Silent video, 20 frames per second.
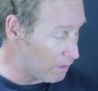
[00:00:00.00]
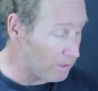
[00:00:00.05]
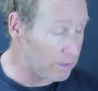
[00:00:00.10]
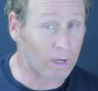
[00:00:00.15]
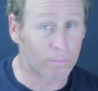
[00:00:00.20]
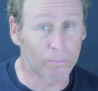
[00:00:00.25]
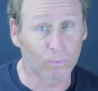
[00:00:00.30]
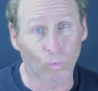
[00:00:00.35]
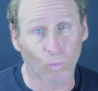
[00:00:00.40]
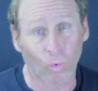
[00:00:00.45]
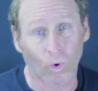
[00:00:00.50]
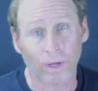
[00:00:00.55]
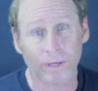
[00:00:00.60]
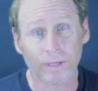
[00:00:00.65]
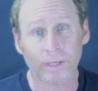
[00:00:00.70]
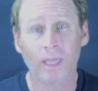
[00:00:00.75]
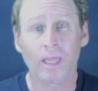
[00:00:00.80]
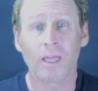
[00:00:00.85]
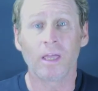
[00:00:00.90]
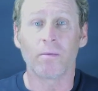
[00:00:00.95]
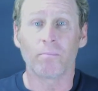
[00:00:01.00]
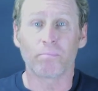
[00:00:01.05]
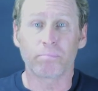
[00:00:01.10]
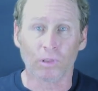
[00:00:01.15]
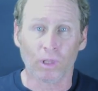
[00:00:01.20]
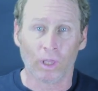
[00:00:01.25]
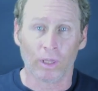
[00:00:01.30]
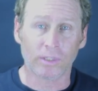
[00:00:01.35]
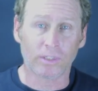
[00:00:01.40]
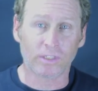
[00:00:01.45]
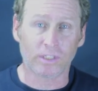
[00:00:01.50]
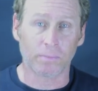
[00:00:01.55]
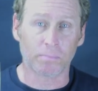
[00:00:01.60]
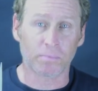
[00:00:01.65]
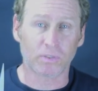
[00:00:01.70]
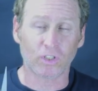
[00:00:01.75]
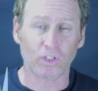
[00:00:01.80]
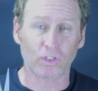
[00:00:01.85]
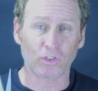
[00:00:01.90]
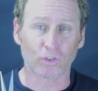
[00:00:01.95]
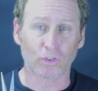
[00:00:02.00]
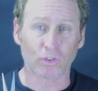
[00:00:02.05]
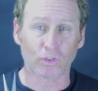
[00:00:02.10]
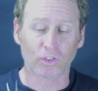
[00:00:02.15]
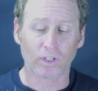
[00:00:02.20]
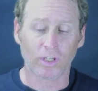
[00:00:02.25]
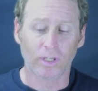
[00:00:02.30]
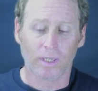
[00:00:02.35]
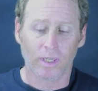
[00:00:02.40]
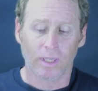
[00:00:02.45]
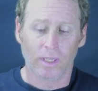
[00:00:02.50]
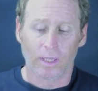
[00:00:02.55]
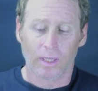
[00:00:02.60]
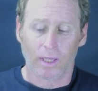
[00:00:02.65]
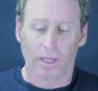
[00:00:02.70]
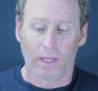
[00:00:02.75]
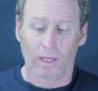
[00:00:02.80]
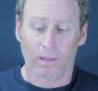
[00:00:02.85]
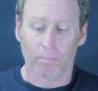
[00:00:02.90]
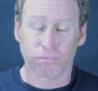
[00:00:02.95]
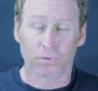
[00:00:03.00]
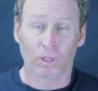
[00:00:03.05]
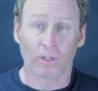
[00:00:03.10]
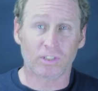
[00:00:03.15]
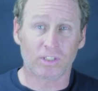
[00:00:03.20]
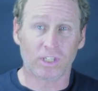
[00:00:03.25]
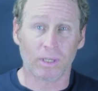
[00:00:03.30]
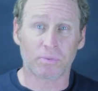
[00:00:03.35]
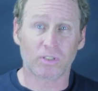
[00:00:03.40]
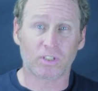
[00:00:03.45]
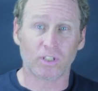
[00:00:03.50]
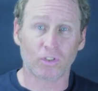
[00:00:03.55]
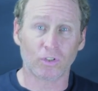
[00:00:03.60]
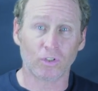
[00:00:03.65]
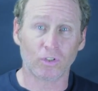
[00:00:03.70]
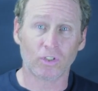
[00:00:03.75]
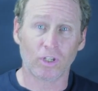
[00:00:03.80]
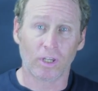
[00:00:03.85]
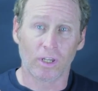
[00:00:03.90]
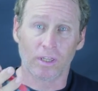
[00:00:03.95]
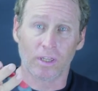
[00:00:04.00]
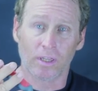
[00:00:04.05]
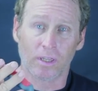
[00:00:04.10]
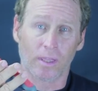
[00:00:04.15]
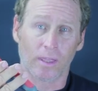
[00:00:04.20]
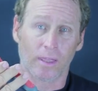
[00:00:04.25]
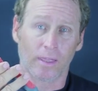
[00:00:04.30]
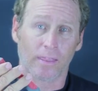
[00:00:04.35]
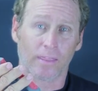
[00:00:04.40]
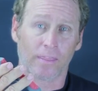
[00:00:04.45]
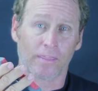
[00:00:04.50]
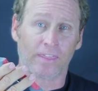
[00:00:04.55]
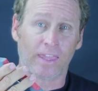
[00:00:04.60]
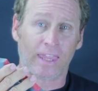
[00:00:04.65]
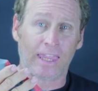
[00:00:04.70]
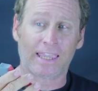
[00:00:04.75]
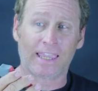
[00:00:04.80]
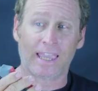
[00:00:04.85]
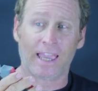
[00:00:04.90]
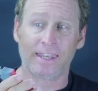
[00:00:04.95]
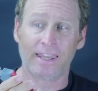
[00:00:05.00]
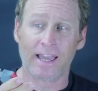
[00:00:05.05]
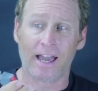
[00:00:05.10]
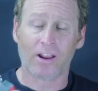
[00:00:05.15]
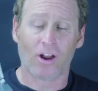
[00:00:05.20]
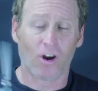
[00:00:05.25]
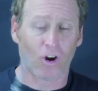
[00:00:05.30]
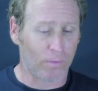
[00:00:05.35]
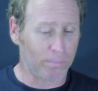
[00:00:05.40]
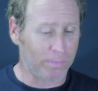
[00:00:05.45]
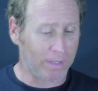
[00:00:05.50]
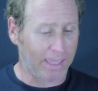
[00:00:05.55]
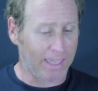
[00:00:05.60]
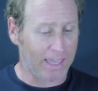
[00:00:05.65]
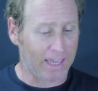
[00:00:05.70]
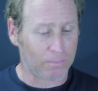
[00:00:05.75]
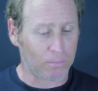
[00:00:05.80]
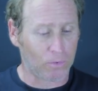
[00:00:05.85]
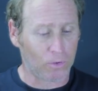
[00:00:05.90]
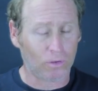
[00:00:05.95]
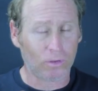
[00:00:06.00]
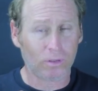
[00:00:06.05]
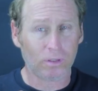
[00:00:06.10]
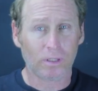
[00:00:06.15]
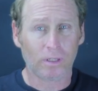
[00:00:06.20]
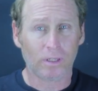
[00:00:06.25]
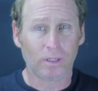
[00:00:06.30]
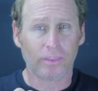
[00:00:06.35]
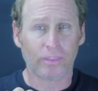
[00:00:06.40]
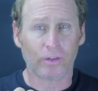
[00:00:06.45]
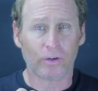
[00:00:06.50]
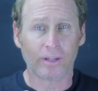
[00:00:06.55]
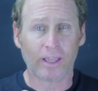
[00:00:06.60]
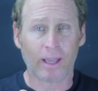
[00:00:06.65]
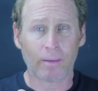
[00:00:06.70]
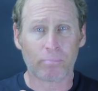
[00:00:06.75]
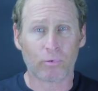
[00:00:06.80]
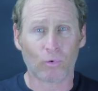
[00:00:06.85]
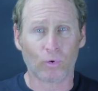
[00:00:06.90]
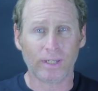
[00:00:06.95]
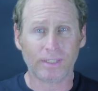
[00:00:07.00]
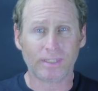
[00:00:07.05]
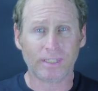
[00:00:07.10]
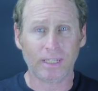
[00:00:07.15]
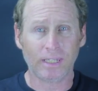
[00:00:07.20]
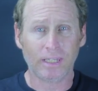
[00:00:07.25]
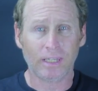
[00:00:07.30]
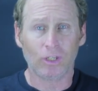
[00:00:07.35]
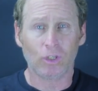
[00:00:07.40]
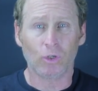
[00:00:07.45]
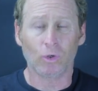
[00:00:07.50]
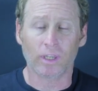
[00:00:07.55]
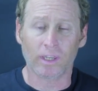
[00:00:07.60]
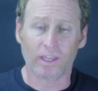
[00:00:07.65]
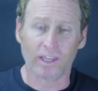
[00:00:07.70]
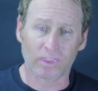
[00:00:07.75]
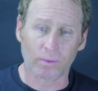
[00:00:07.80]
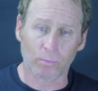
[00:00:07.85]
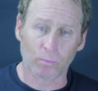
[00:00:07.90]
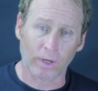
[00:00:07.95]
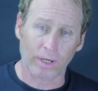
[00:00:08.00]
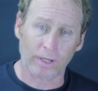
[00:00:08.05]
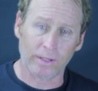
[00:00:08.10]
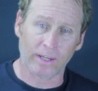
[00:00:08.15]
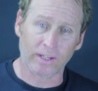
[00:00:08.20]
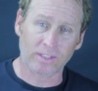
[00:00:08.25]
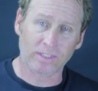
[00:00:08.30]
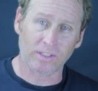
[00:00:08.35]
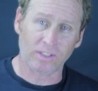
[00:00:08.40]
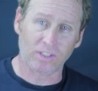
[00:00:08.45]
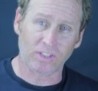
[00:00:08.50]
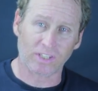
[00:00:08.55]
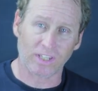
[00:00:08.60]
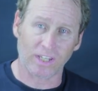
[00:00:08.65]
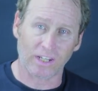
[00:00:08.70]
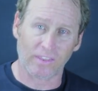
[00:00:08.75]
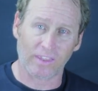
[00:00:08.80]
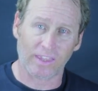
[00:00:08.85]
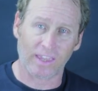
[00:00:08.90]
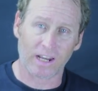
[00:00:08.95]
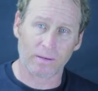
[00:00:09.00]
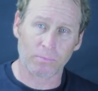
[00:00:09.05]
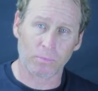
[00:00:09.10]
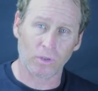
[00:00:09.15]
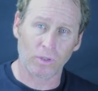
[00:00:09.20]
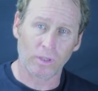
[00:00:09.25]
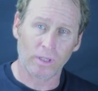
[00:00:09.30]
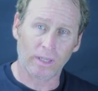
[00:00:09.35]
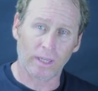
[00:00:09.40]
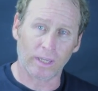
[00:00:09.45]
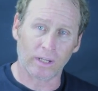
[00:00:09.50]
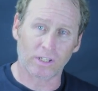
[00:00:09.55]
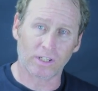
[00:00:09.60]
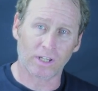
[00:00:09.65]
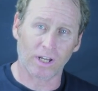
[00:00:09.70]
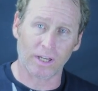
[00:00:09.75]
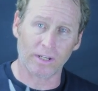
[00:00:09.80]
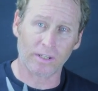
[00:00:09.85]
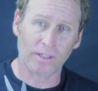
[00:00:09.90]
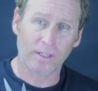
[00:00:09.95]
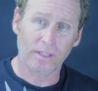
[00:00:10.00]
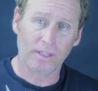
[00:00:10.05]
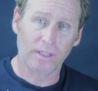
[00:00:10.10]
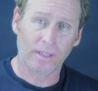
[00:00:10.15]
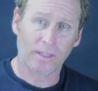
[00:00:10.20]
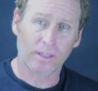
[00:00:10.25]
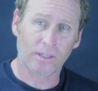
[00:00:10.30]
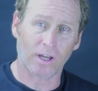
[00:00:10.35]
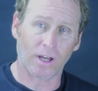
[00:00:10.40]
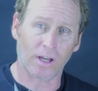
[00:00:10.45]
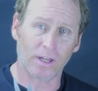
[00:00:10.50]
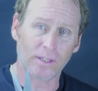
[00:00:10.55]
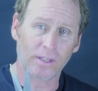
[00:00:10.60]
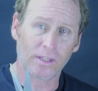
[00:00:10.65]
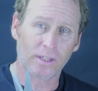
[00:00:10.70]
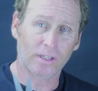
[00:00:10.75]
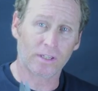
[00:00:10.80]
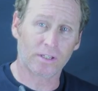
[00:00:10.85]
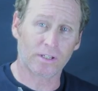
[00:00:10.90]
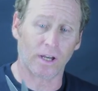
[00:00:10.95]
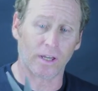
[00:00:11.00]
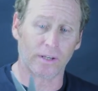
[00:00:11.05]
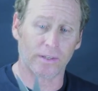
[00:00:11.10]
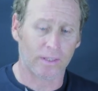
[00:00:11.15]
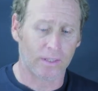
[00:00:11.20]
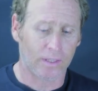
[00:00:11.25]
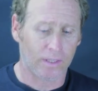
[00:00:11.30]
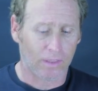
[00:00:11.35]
Number one, blunt tip scissors. Uh, blunt tip scissors, they cannot harm the animal. They're not pointy. You can get them right next to the skin of the animal and cut, cut, cut.